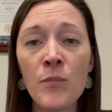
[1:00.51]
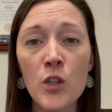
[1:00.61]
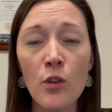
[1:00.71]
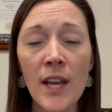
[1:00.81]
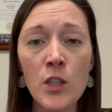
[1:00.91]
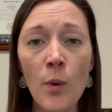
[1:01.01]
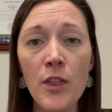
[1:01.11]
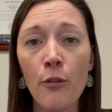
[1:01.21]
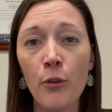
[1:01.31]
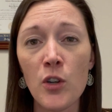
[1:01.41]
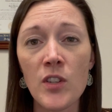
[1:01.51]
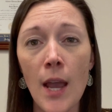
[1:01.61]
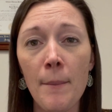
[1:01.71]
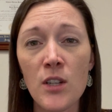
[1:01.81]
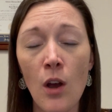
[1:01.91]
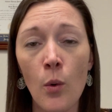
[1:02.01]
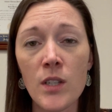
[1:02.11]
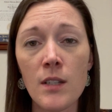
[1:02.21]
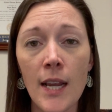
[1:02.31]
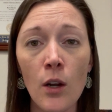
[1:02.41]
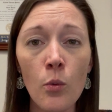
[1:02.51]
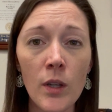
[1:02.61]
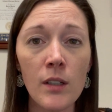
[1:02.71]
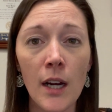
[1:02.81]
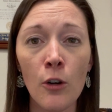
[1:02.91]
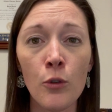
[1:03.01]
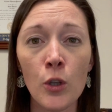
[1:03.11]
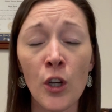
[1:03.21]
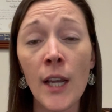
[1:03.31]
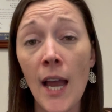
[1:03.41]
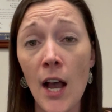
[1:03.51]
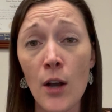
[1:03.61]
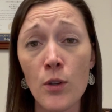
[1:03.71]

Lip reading: So that's why the first step is always to take a real careful look at how